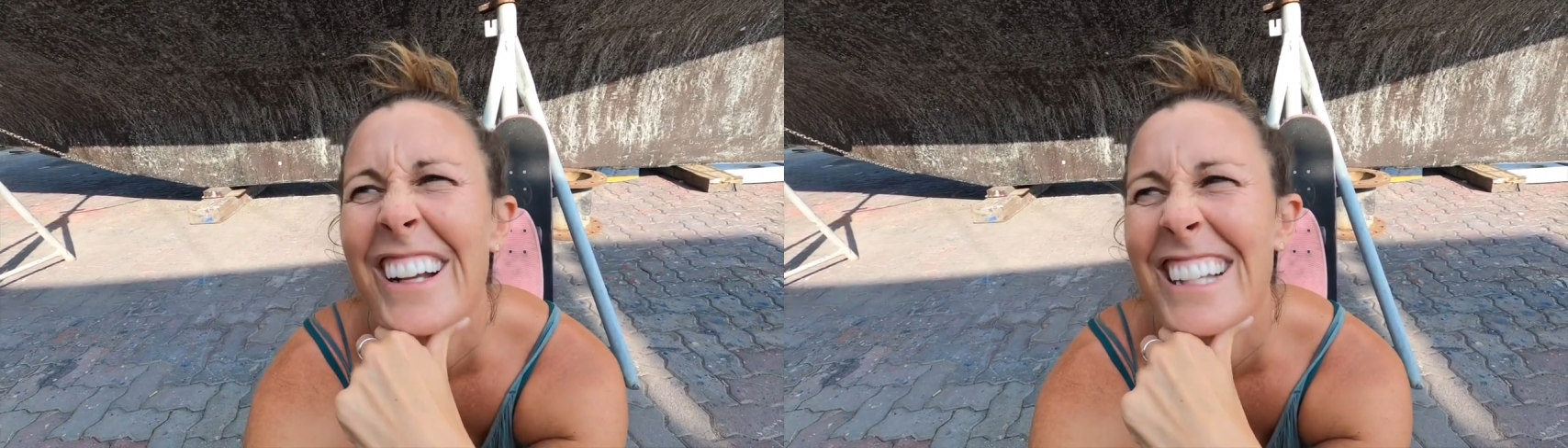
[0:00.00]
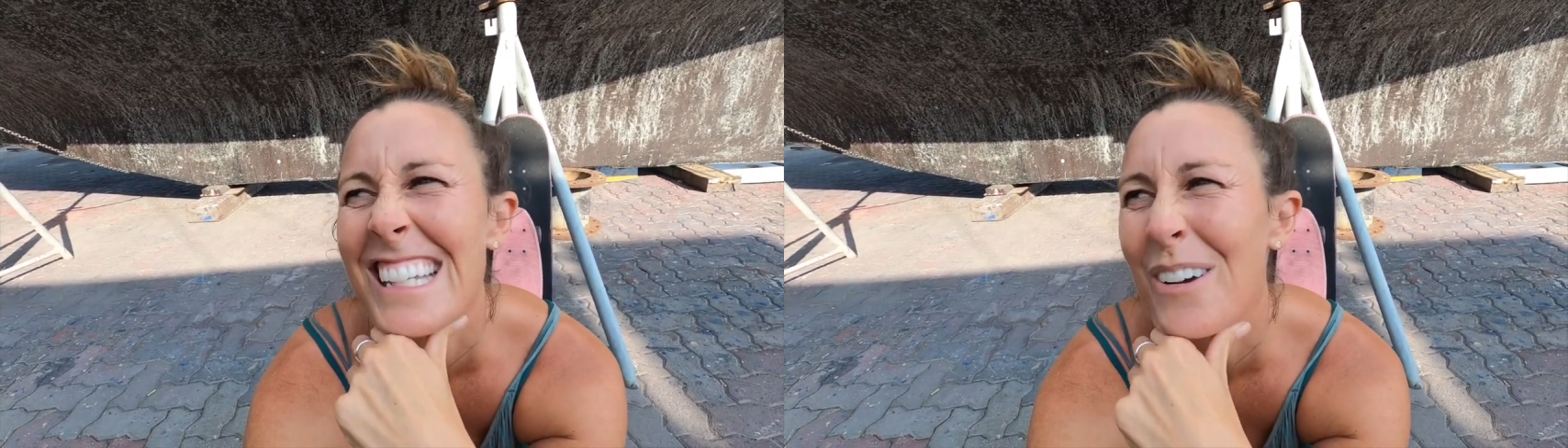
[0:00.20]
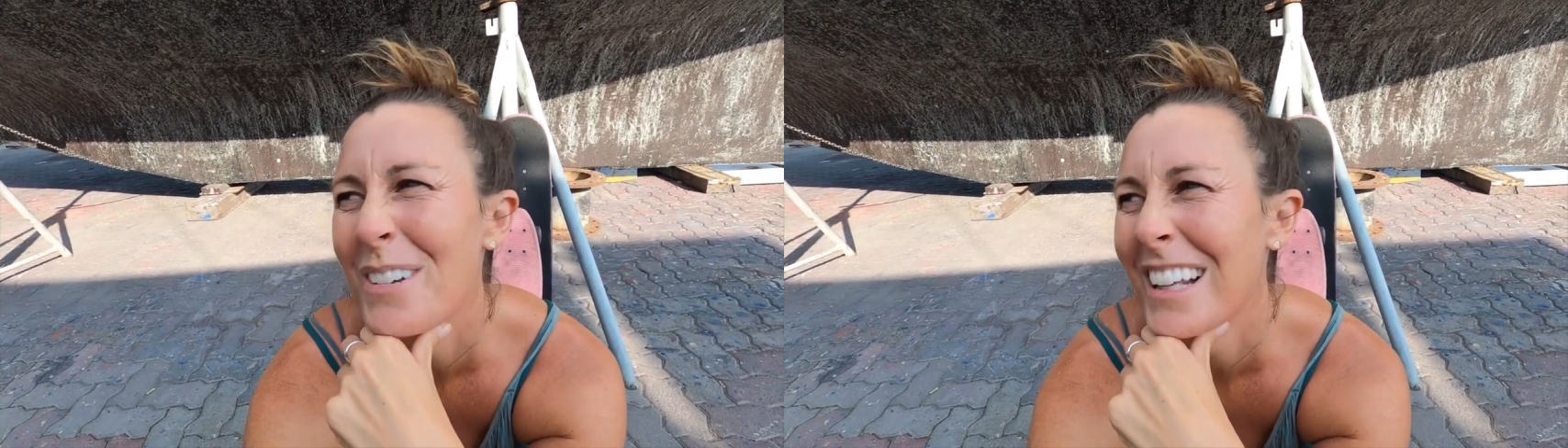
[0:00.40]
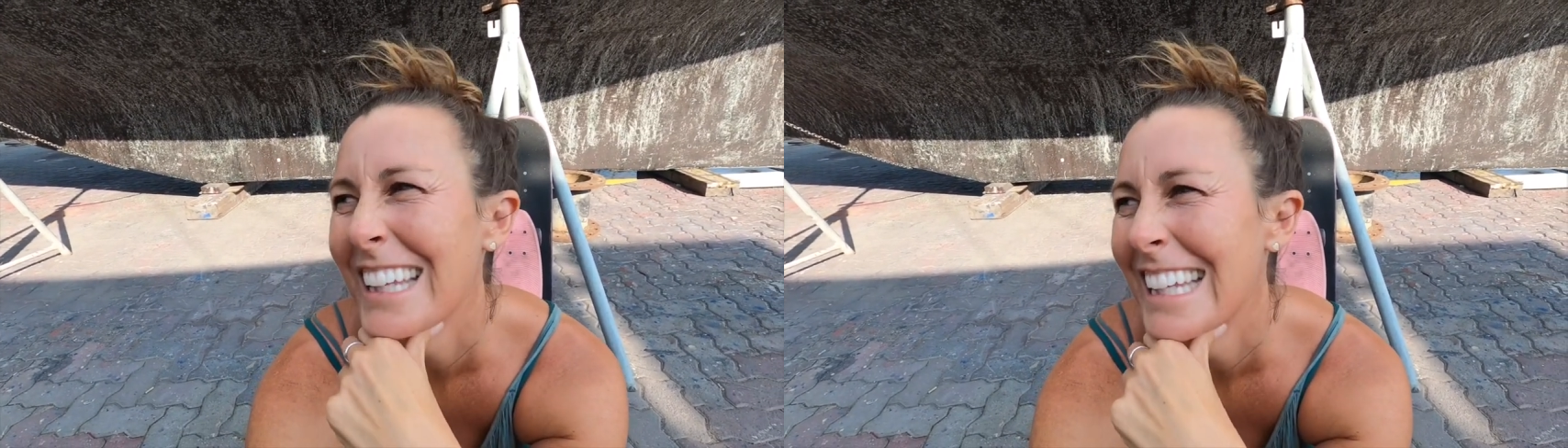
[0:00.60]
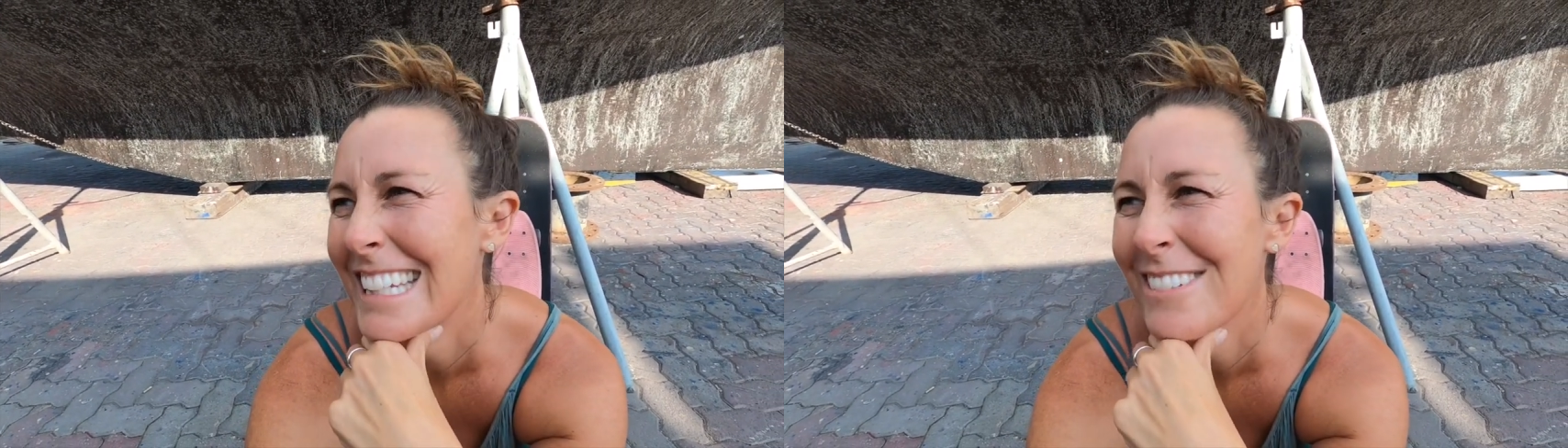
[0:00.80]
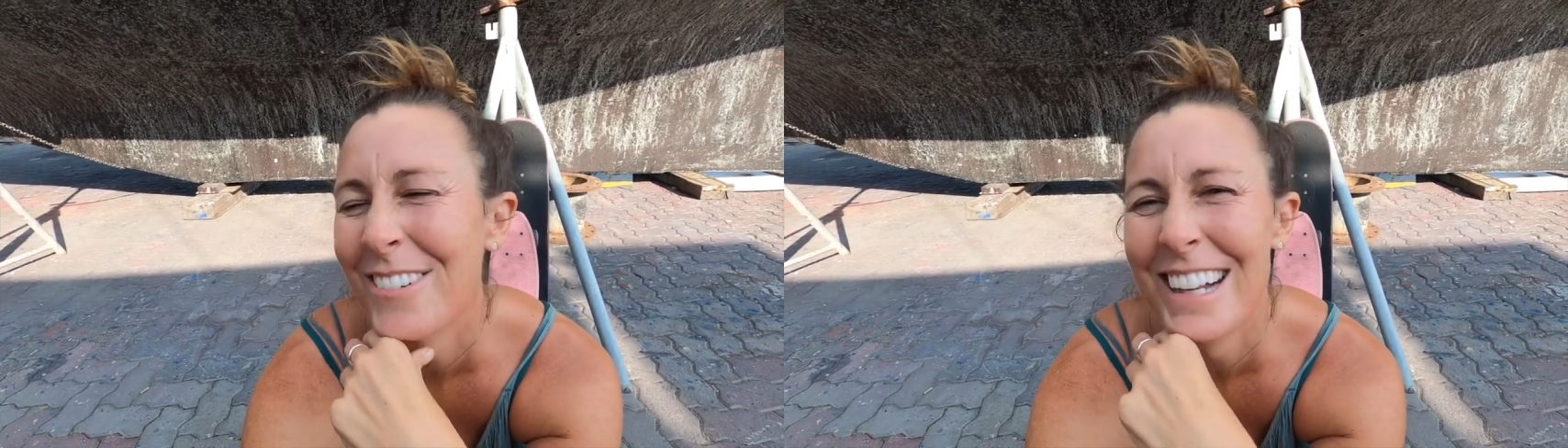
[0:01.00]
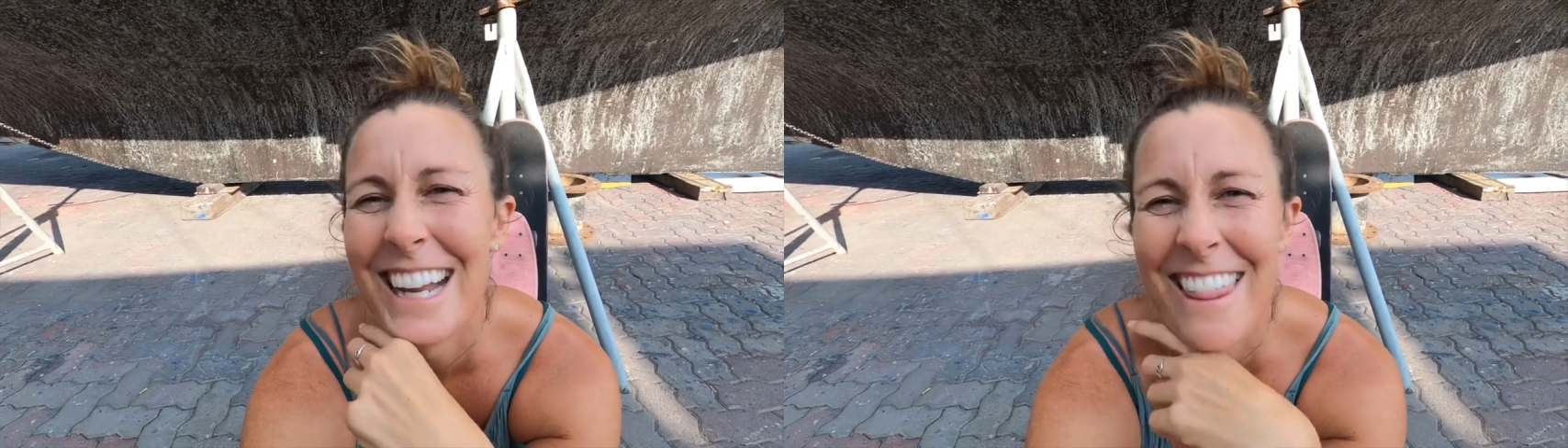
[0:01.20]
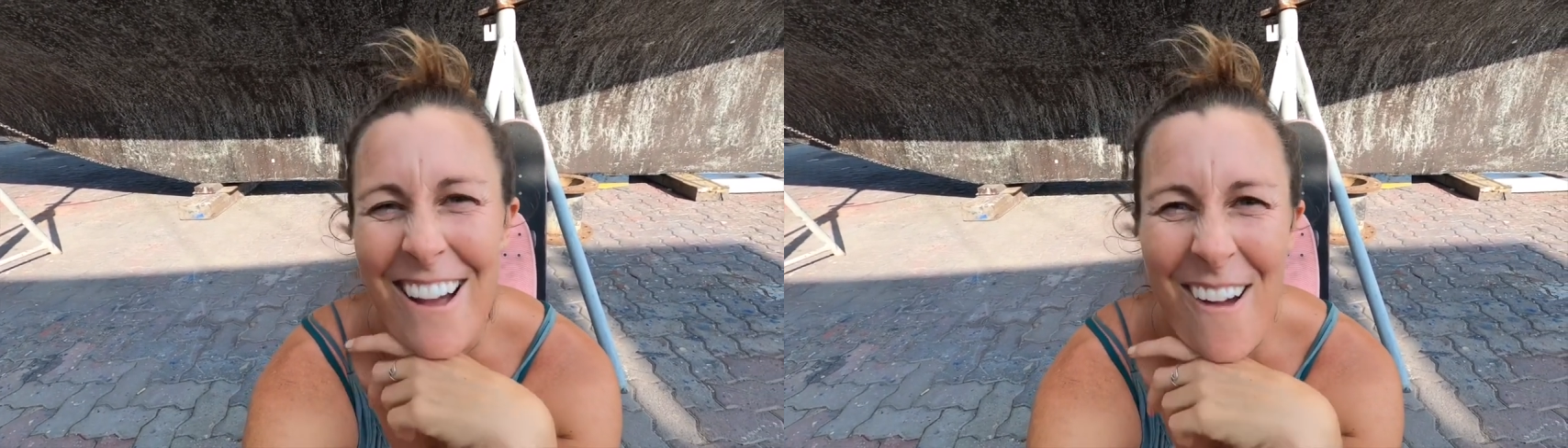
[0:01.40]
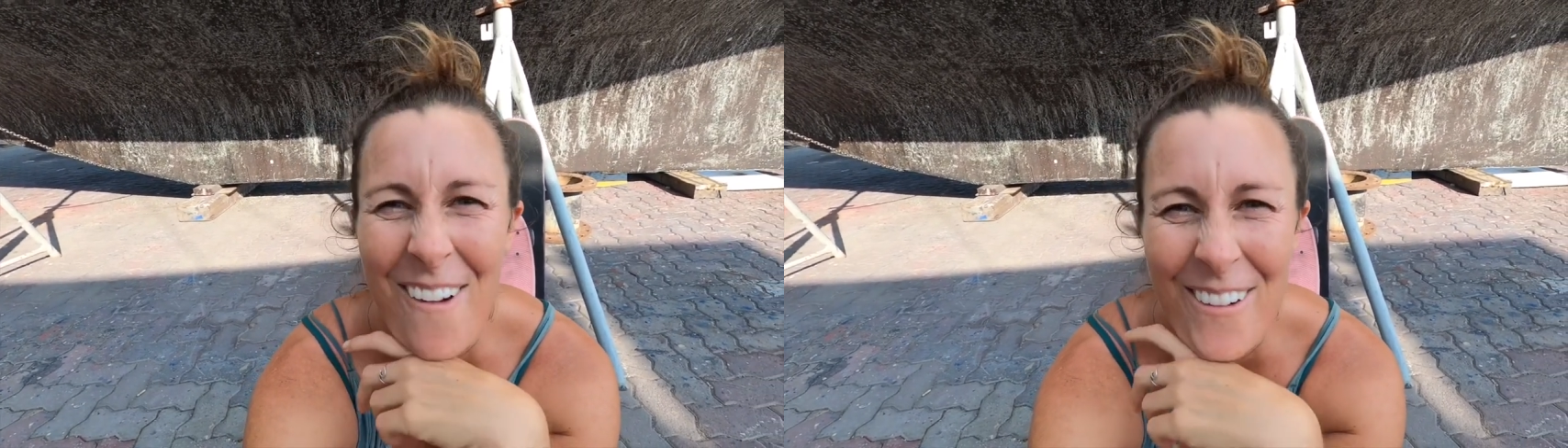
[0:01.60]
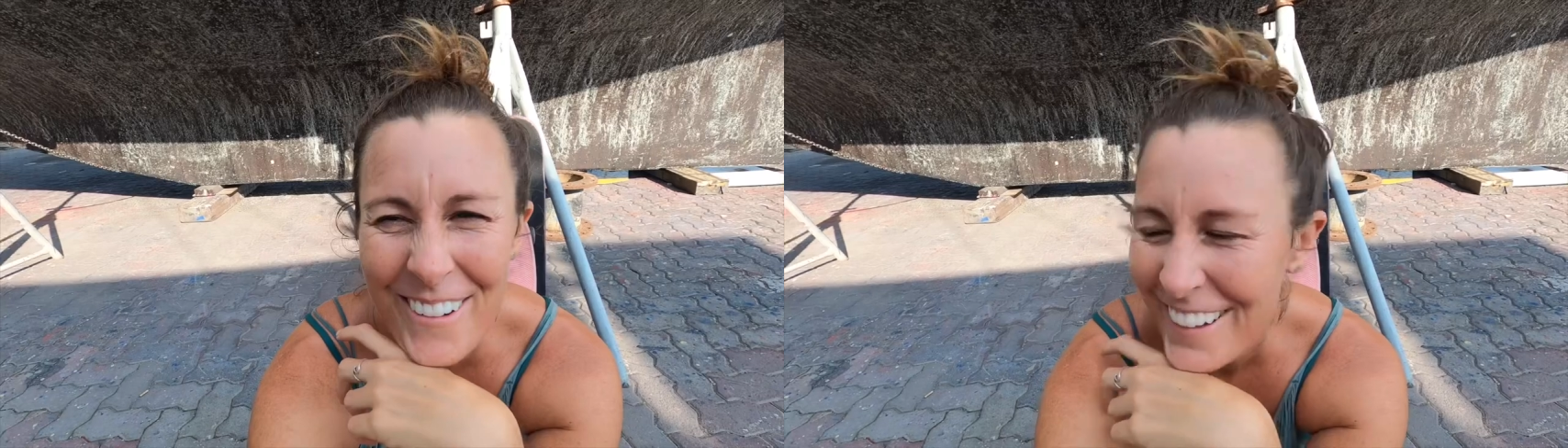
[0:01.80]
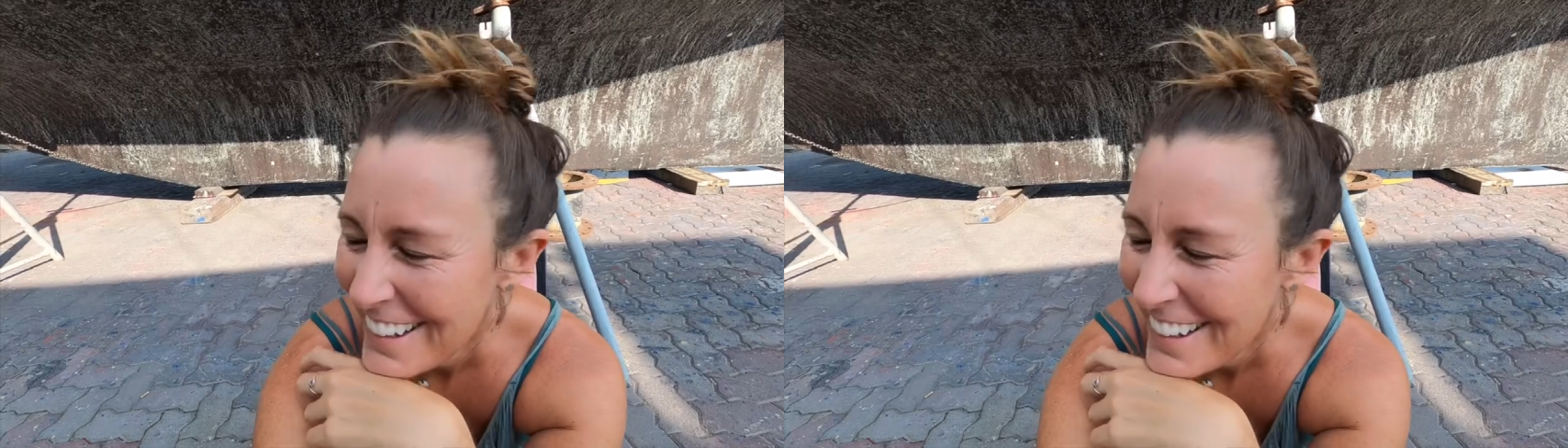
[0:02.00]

Catalpa clearly didn't want another hole.